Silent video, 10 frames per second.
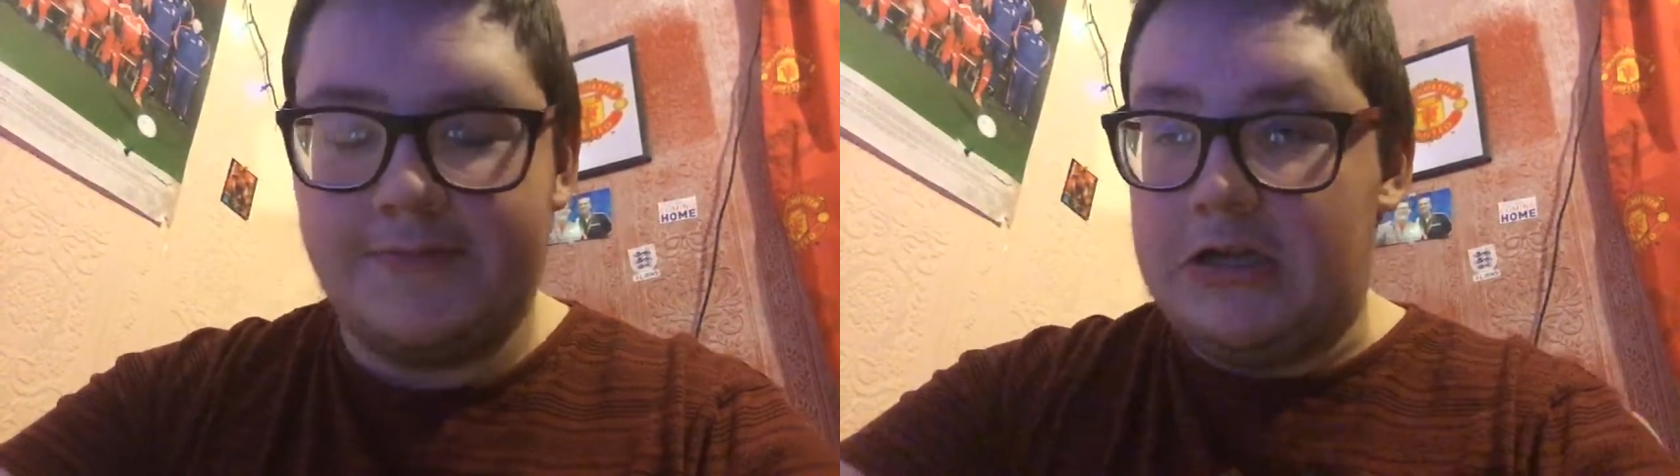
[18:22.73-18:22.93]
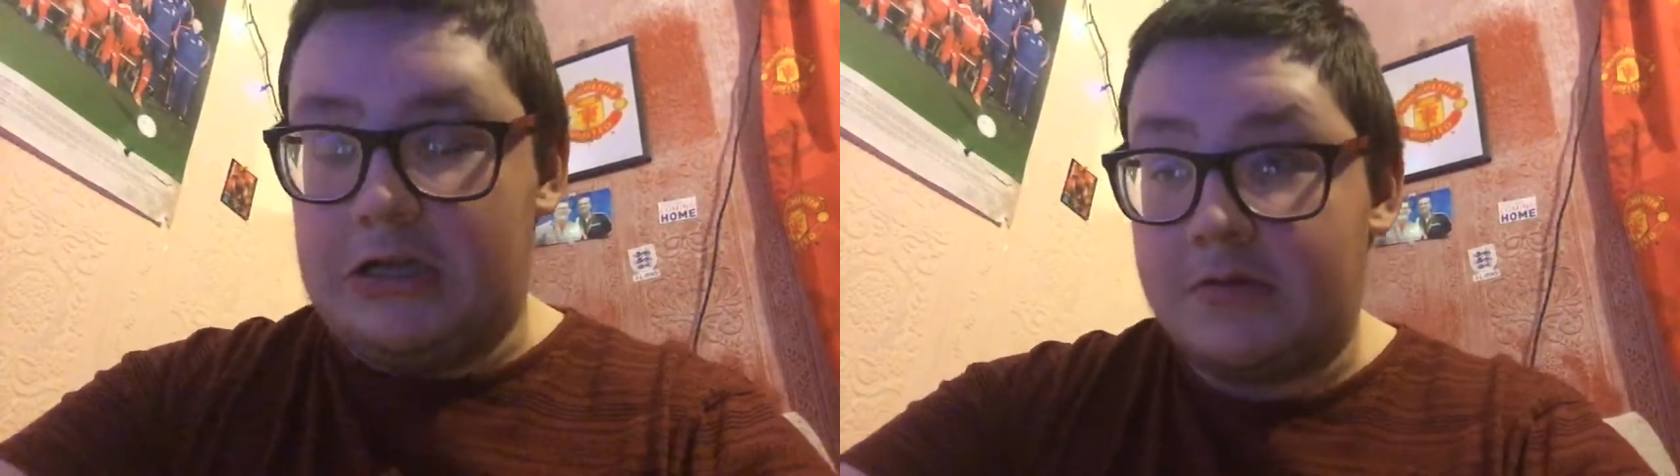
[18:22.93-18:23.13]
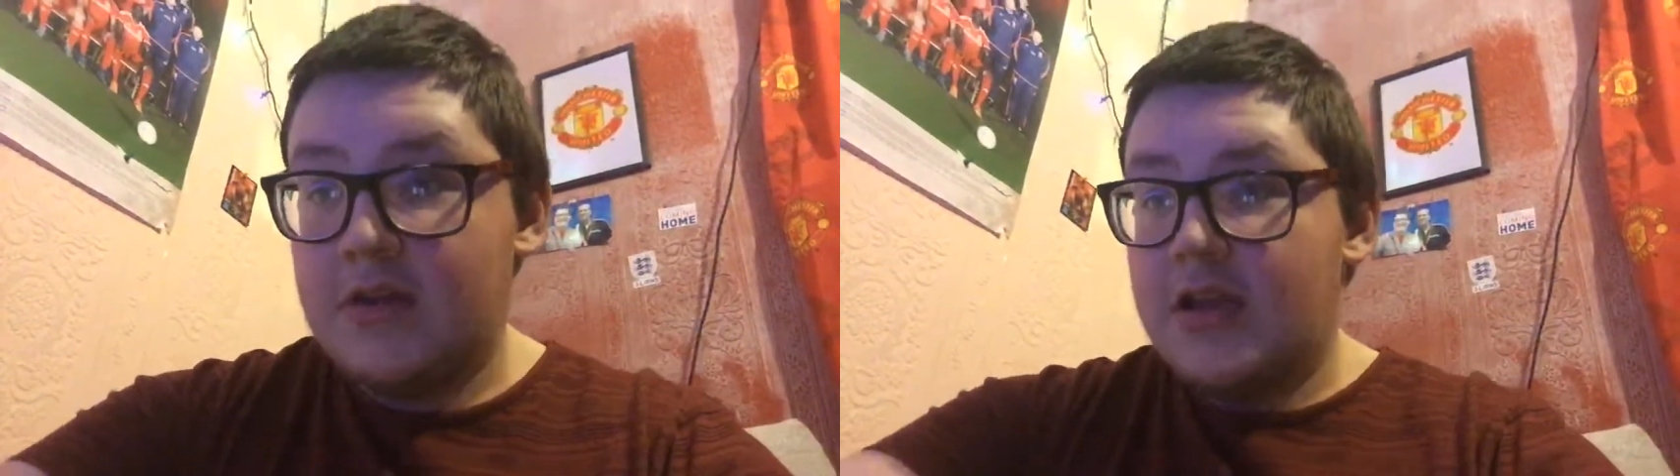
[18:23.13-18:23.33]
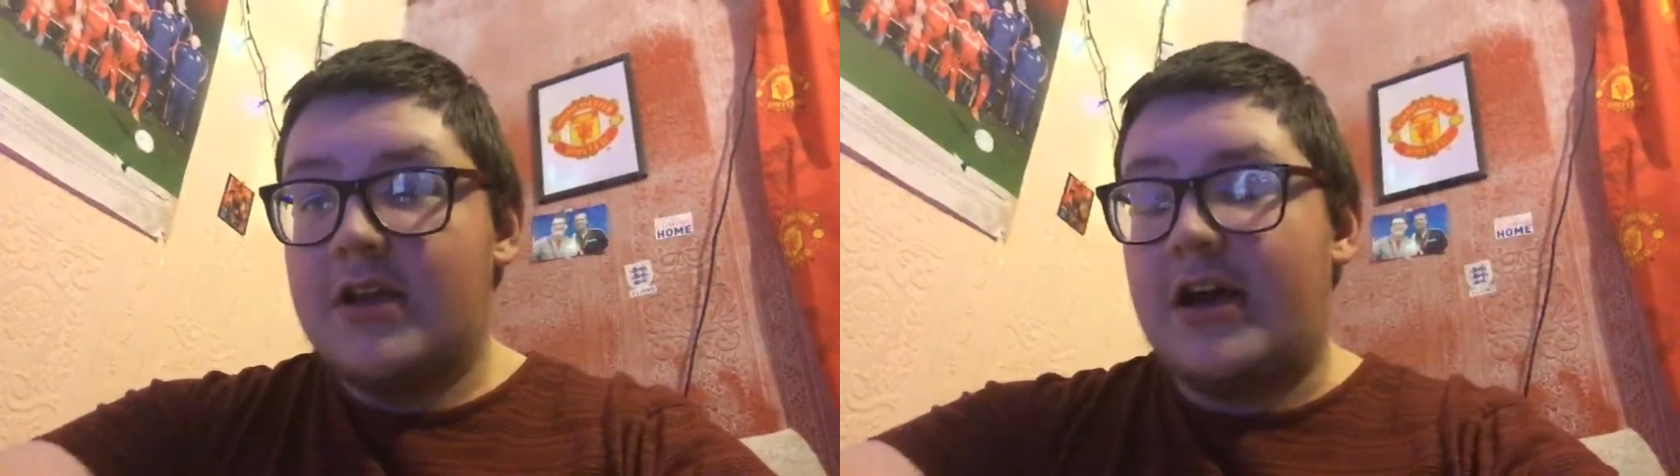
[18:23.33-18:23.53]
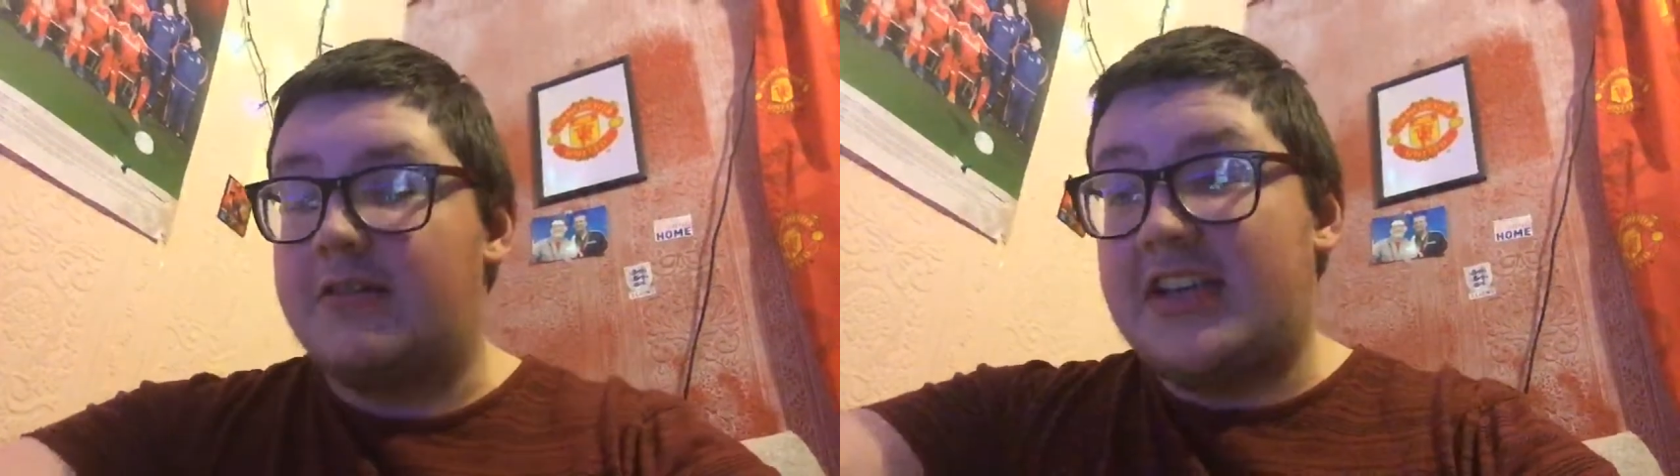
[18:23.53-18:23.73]

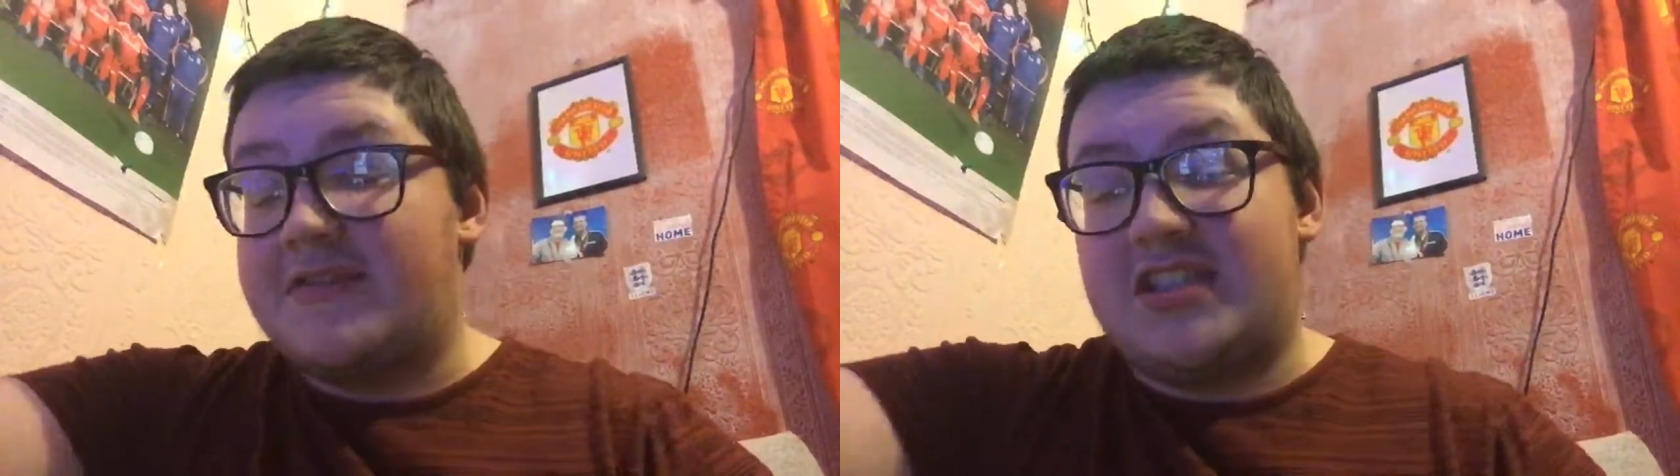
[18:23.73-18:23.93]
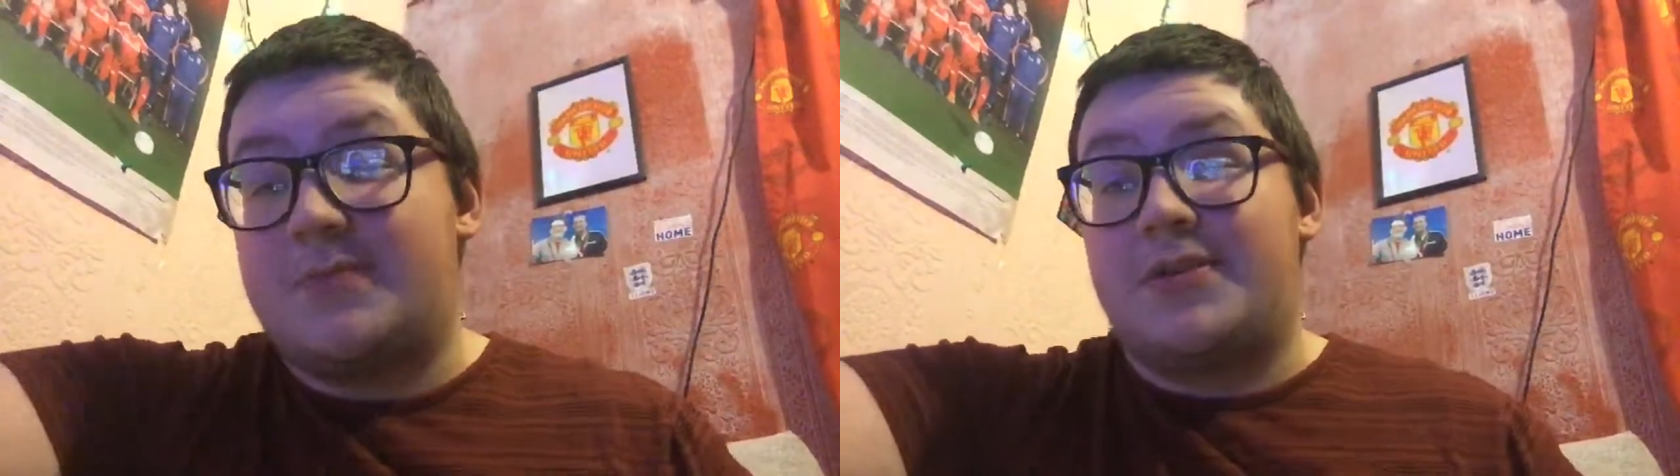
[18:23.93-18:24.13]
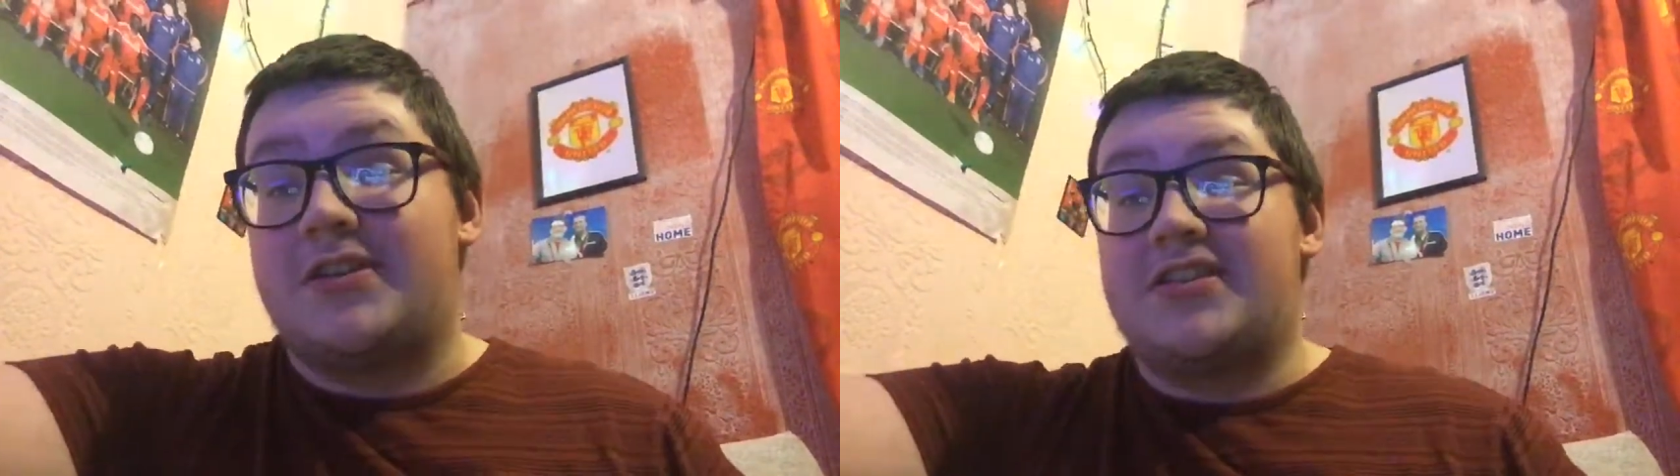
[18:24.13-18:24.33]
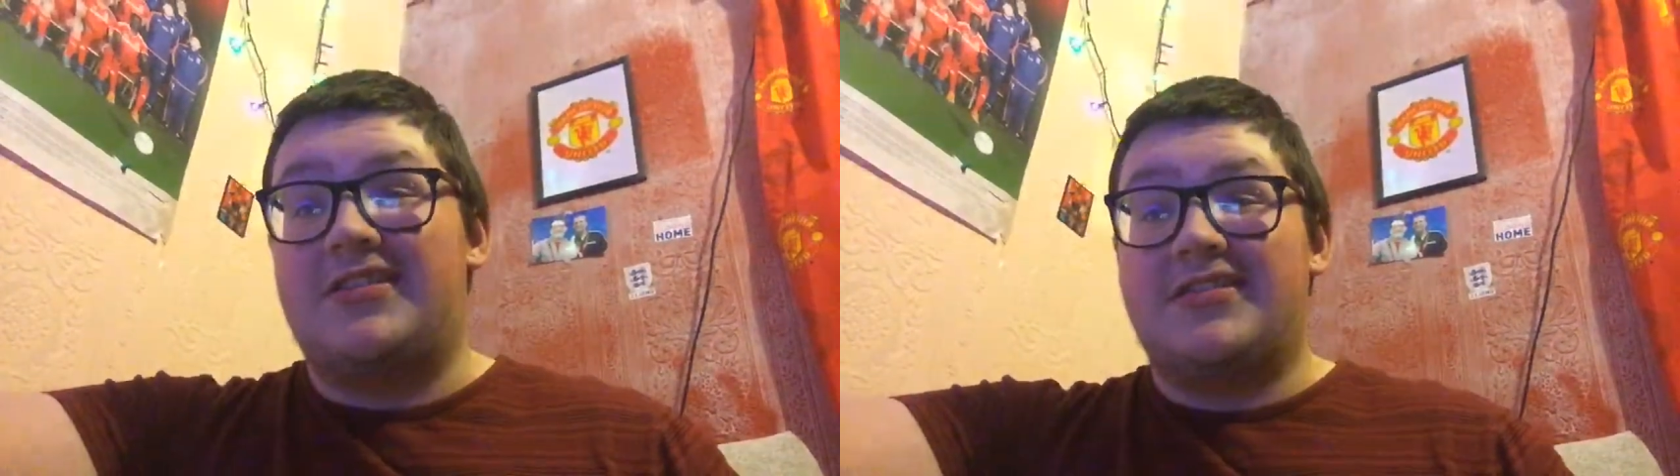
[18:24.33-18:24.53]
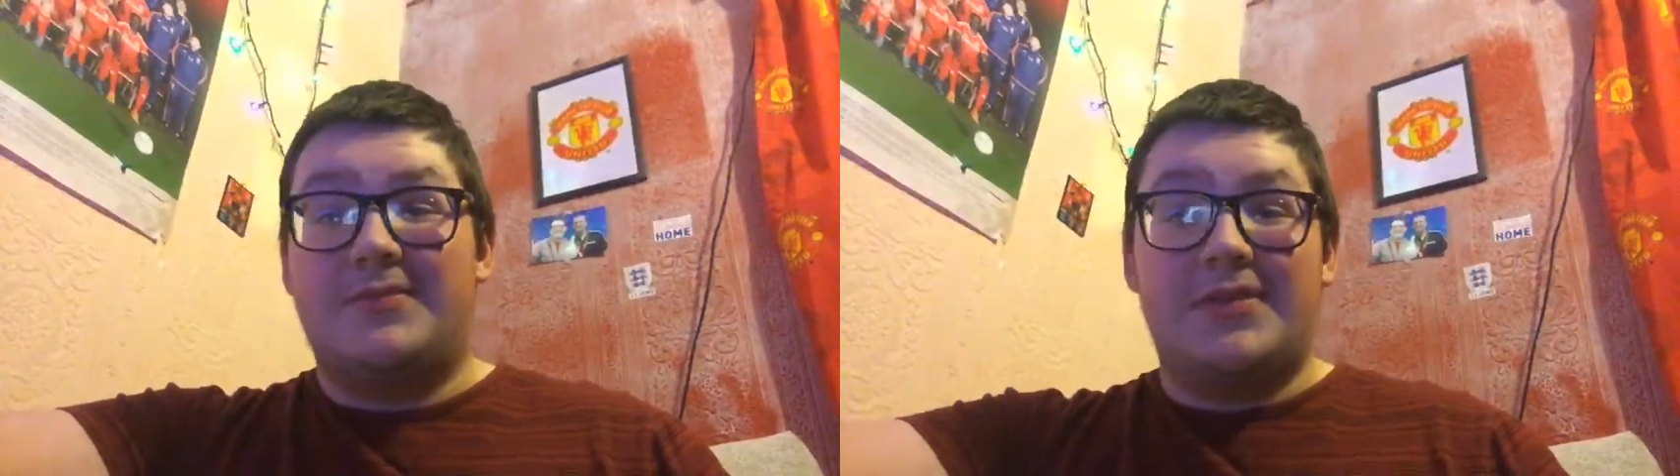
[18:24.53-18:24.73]
I would never support Chelsea,